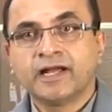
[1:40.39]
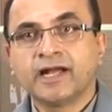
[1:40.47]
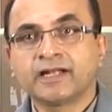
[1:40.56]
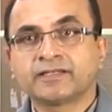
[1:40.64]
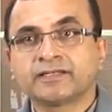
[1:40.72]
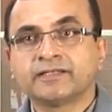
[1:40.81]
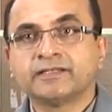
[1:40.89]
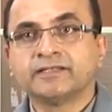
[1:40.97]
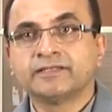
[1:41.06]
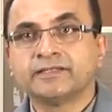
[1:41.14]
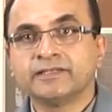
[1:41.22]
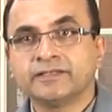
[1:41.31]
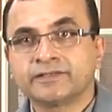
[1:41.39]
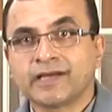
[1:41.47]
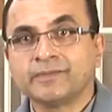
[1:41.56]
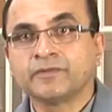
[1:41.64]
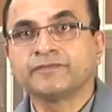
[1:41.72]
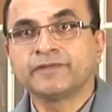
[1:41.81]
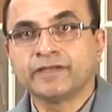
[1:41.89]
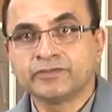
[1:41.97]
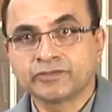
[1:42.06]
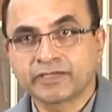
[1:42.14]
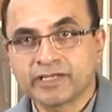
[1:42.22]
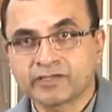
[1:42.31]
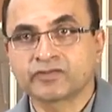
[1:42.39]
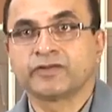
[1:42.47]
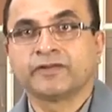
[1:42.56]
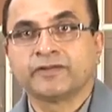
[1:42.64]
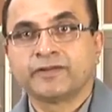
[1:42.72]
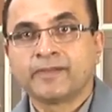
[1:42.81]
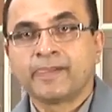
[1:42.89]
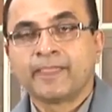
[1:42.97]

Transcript: at the time of education.